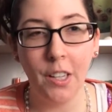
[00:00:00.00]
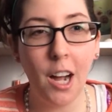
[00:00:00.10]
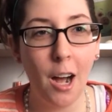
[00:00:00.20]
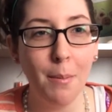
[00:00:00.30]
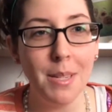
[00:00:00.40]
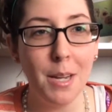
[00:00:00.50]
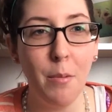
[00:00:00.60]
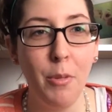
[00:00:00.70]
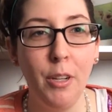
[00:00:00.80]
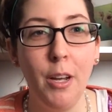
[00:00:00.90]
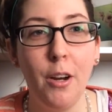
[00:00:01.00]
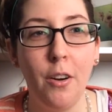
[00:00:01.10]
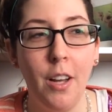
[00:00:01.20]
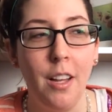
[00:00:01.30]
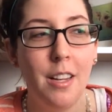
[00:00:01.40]
In the comments down
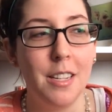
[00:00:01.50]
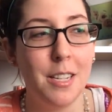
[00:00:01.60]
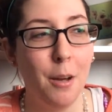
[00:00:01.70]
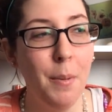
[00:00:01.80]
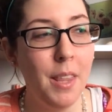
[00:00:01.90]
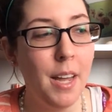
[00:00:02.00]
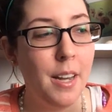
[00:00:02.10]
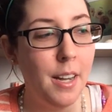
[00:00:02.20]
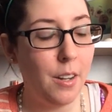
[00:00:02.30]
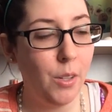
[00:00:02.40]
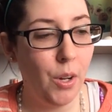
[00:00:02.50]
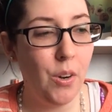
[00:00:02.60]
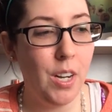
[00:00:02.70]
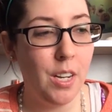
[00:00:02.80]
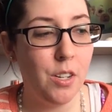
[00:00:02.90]
below, tell me that
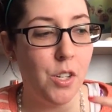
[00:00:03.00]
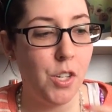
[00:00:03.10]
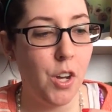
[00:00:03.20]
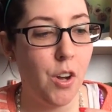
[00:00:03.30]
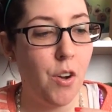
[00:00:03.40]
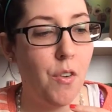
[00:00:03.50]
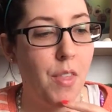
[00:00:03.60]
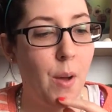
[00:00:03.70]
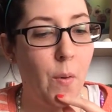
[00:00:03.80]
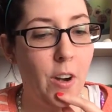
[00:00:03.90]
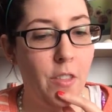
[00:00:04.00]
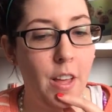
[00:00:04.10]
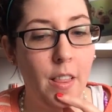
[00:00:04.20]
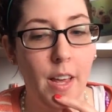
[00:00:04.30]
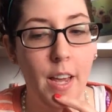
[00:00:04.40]
Nickelodeon show that where
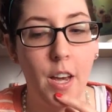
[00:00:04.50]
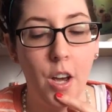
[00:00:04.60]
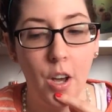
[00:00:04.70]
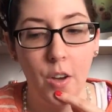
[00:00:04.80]
they like